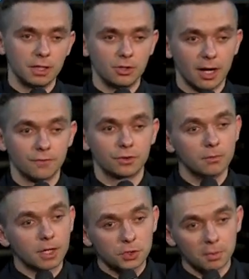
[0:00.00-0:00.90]
you have too
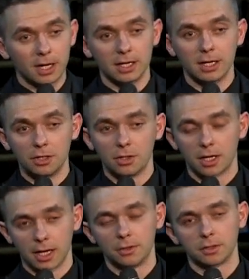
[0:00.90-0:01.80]
much money in your
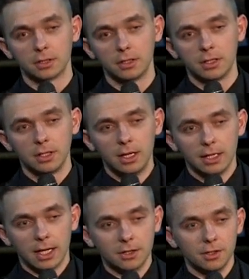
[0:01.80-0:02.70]
account
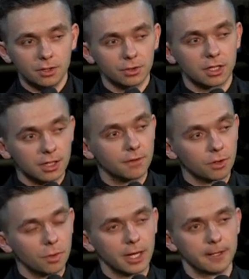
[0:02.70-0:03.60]
and you need to give it
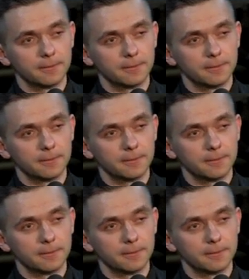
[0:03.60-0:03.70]
away.